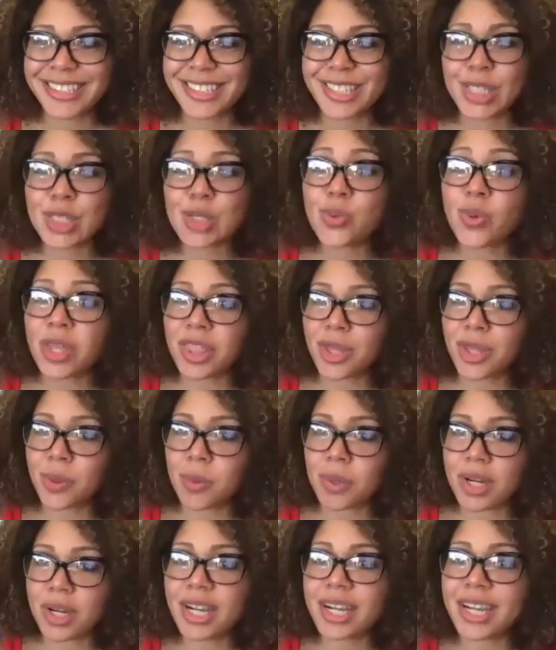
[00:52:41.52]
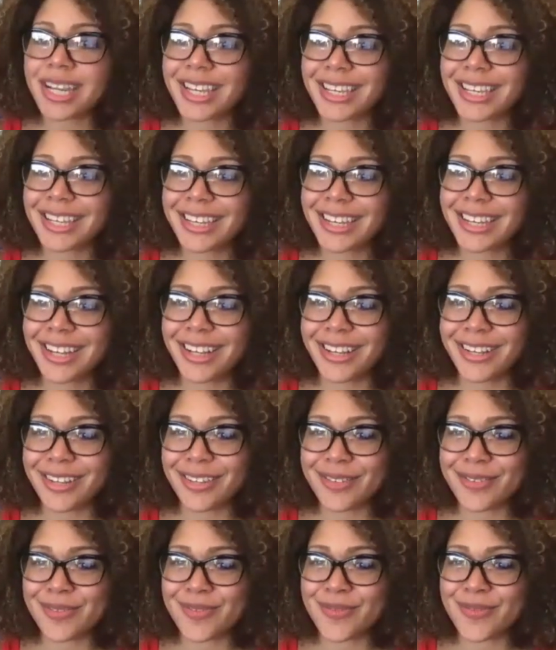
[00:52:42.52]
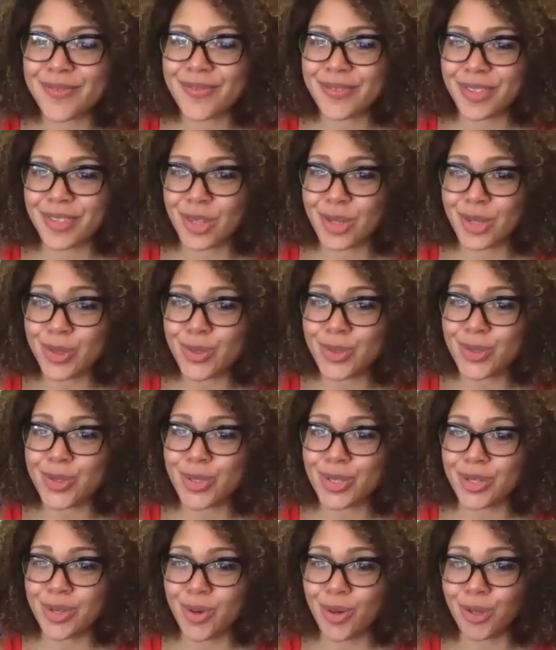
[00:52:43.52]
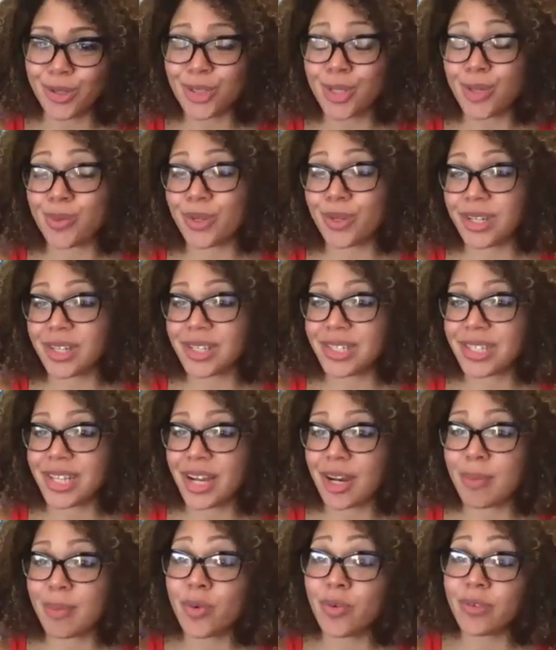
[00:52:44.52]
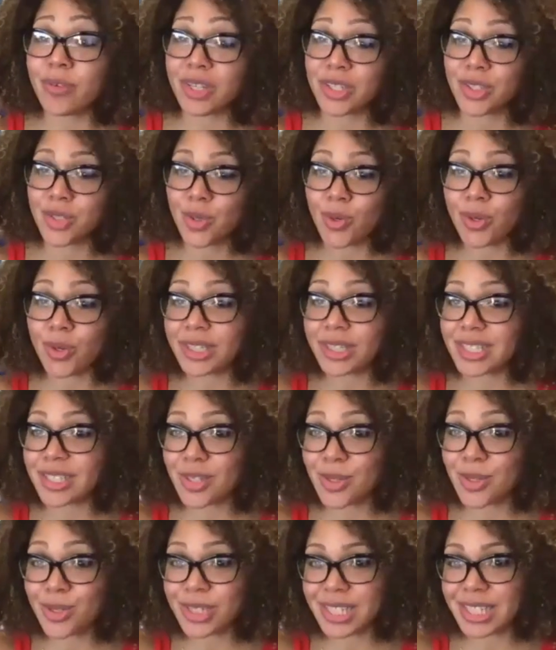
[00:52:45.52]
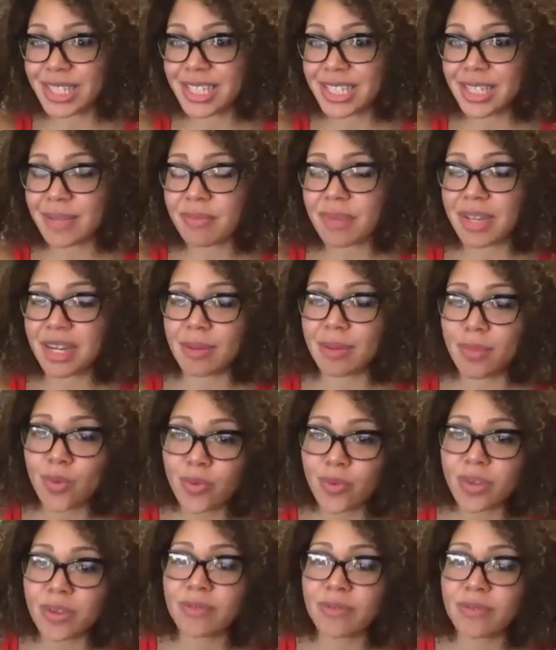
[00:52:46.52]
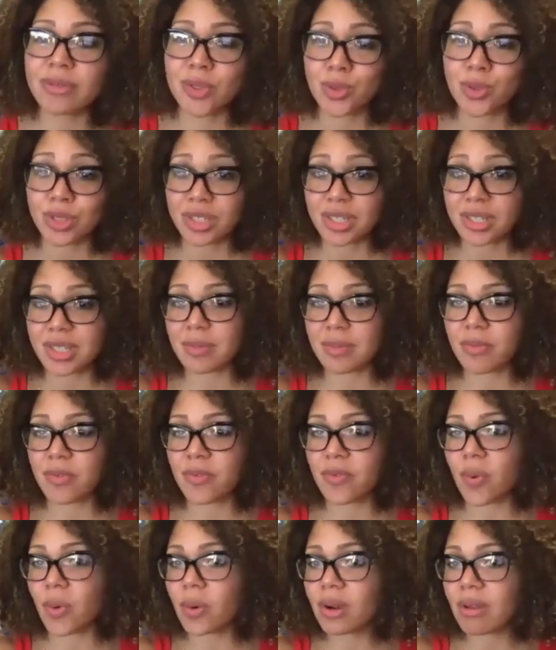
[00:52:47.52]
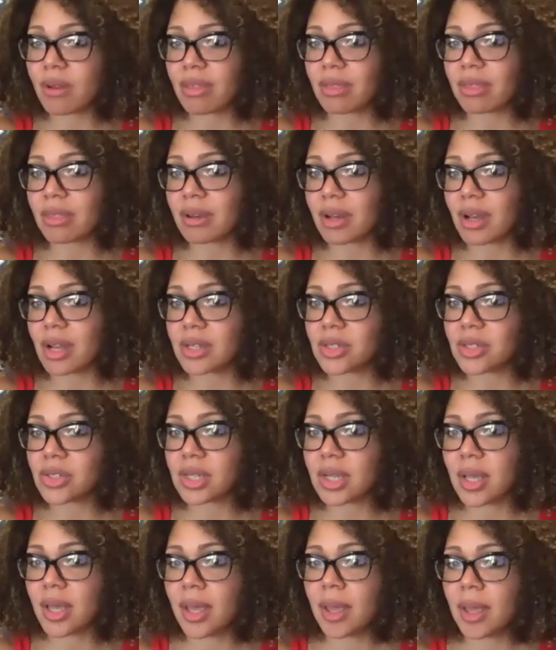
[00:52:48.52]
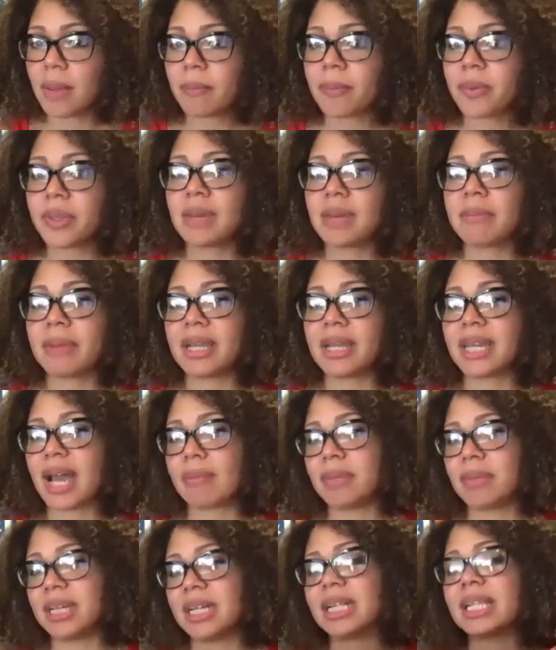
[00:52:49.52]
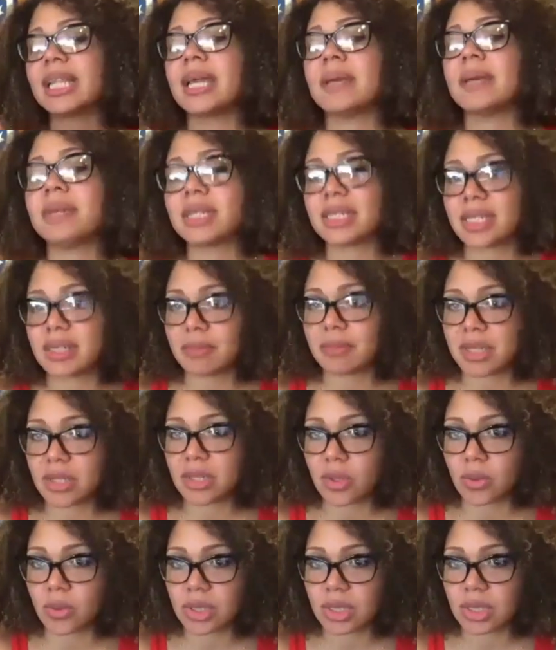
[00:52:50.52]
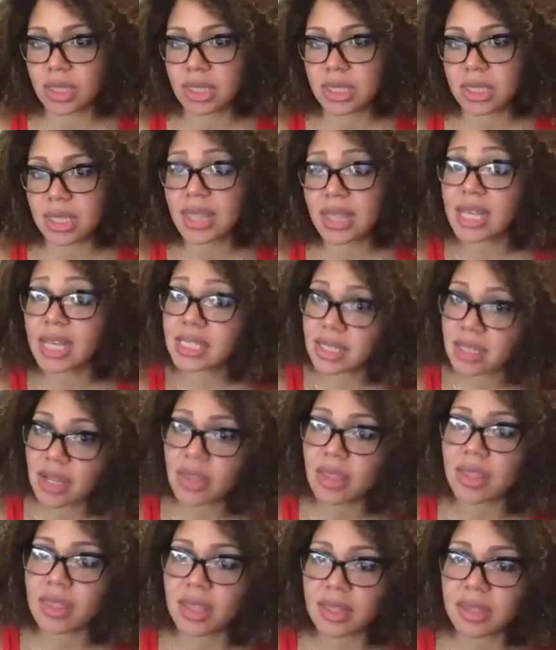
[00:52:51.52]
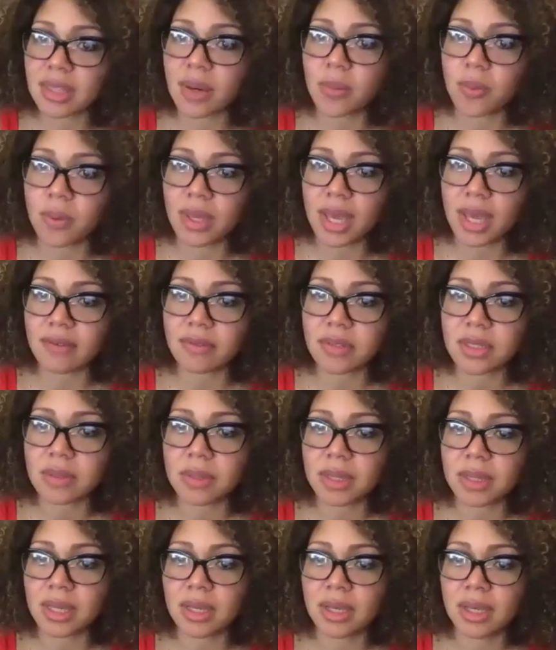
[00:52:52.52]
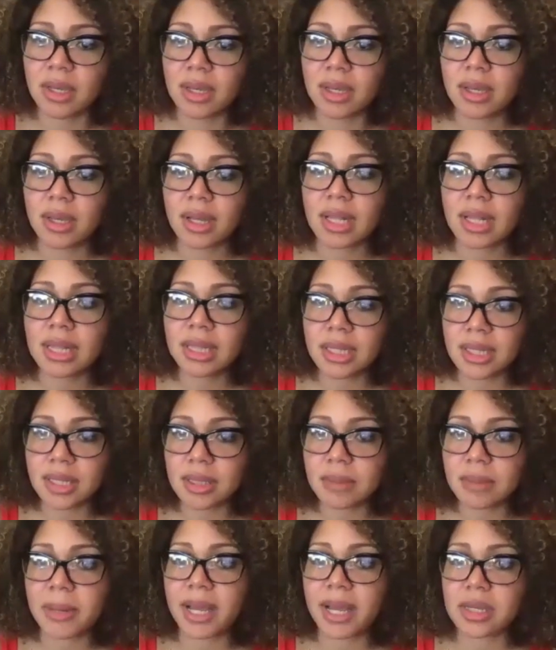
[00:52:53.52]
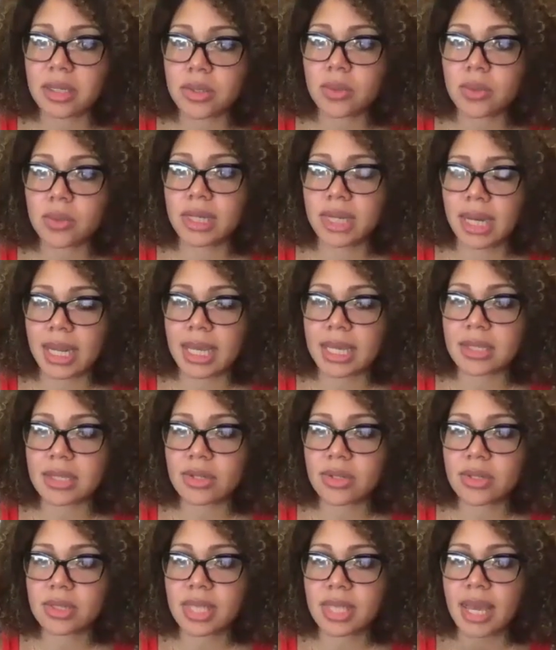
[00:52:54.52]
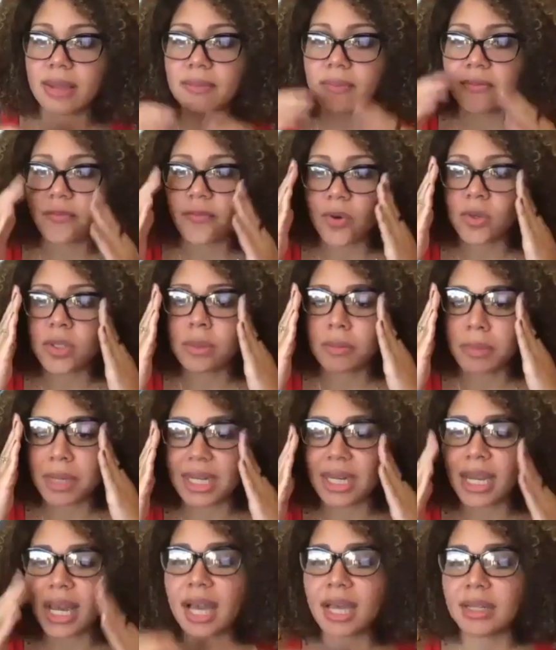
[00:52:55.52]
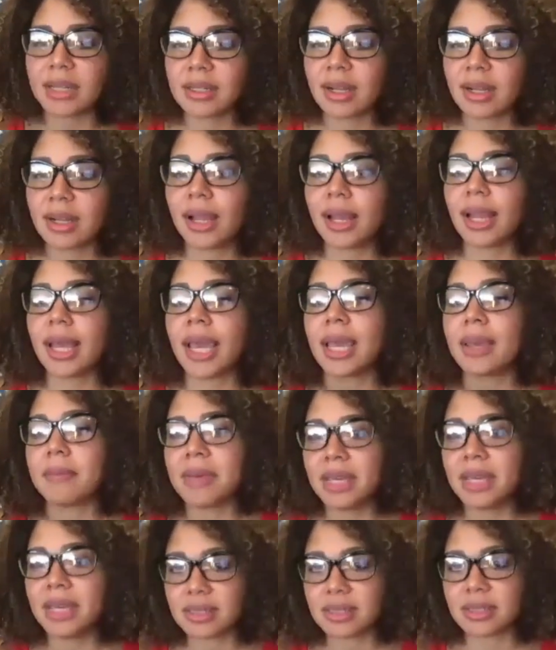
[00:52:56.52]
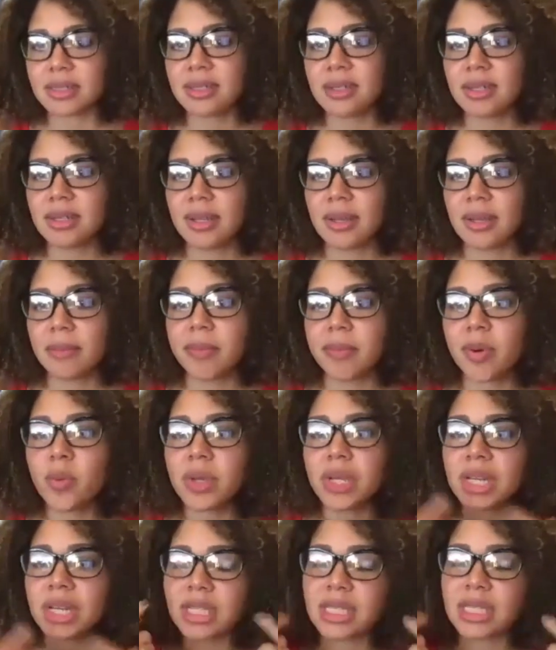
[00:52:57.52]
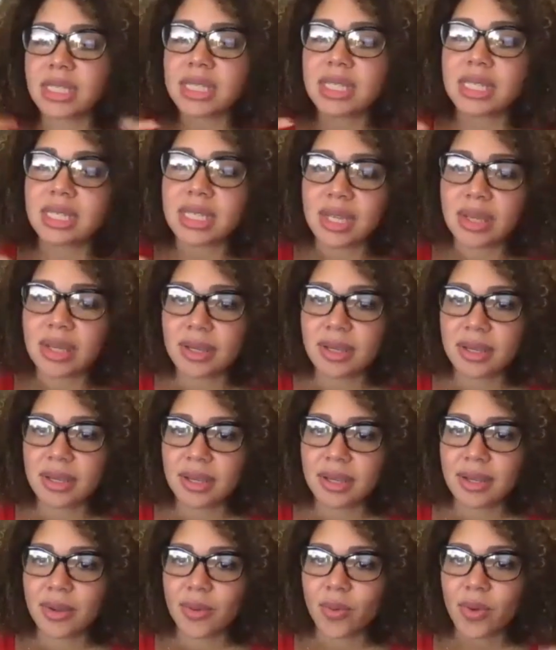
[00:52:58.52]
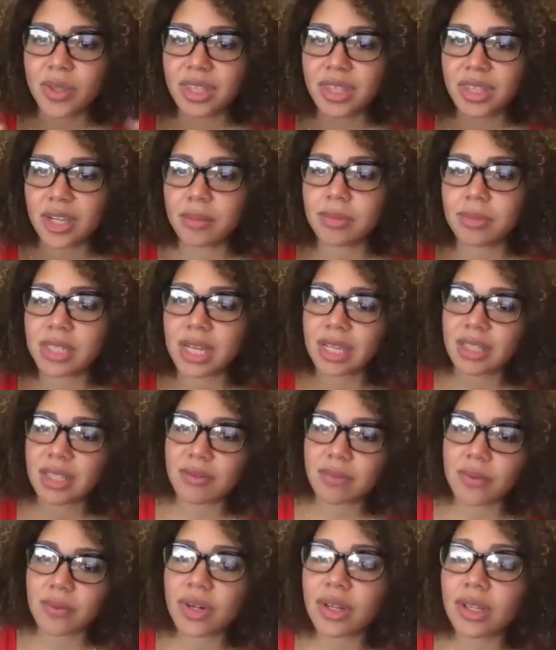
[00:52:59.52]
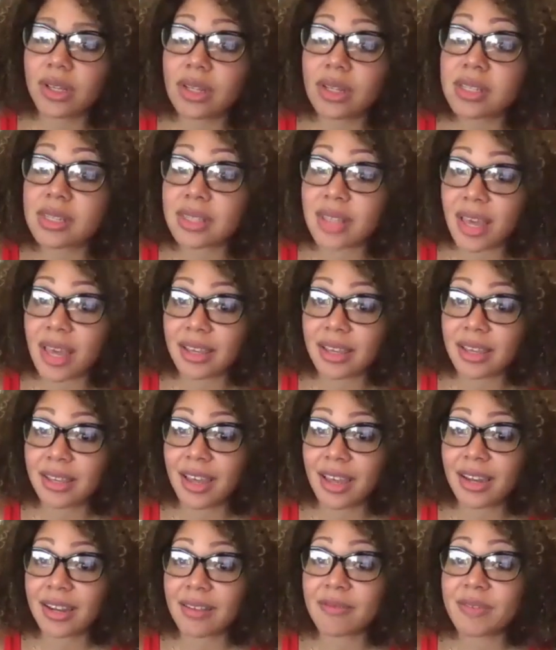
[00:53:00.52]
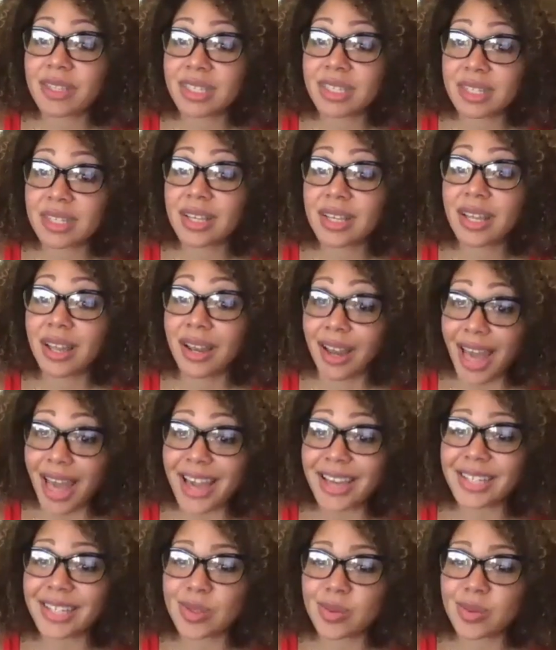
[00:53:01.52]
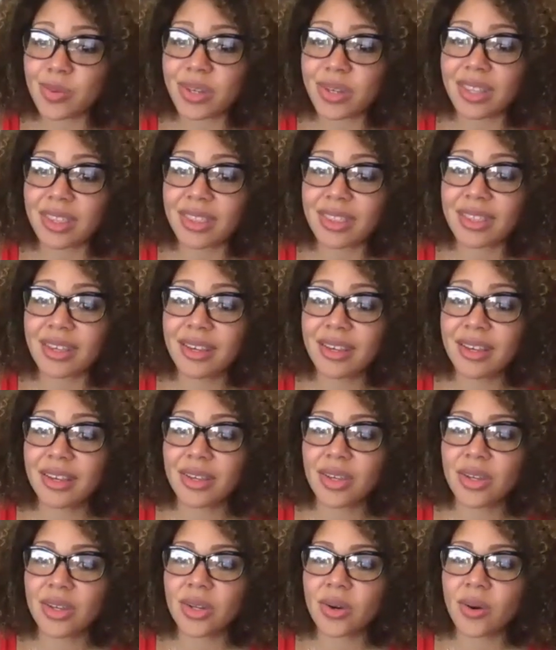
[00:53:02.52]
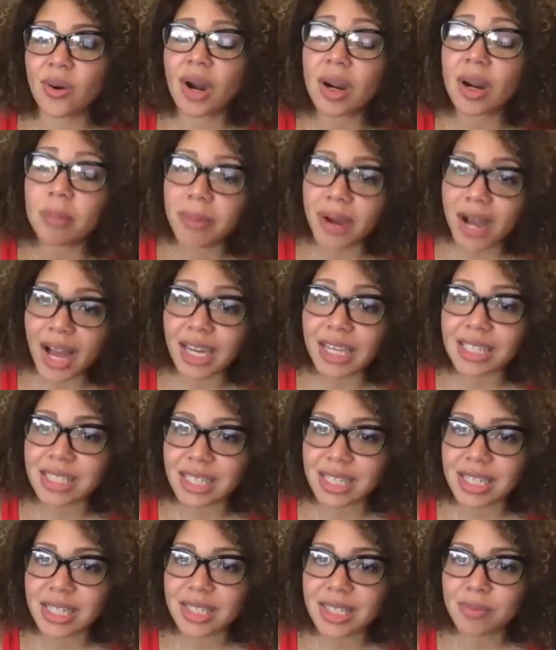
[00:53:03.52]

doing the work of those cultural workers that are moving towards socialism and are moving socialism forward in the country, but they might not be claiming to be socialist. And that's another thing that we have to be clear about as organizers that folks may not claim it, but we need to see what their objective work looks like. And if it's aligned with, you know, our politics,